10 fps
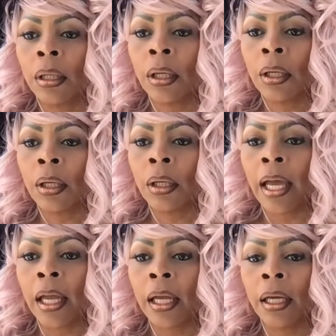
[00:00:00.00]
Okay.
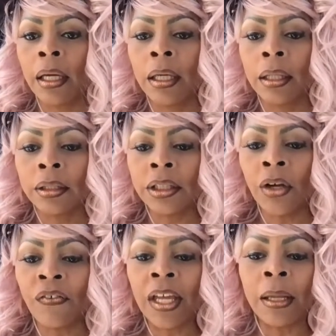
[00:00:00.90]
So
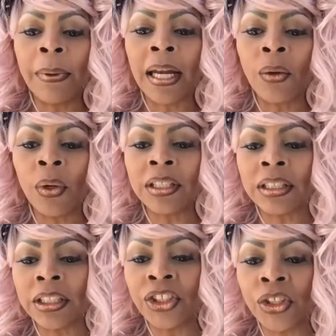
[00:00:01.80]
if anybody wants
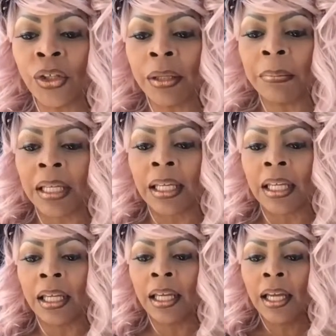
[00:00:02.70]
to join
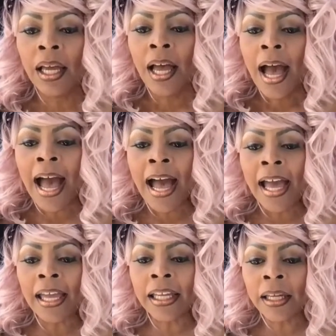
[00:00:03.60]
me,
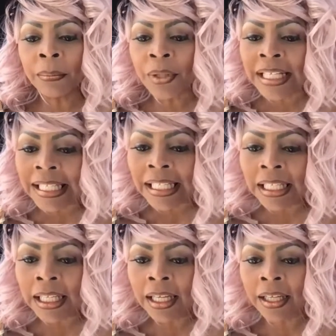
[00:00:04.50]
hi,
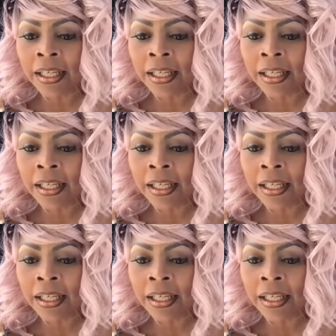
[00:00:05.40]
Kimberly.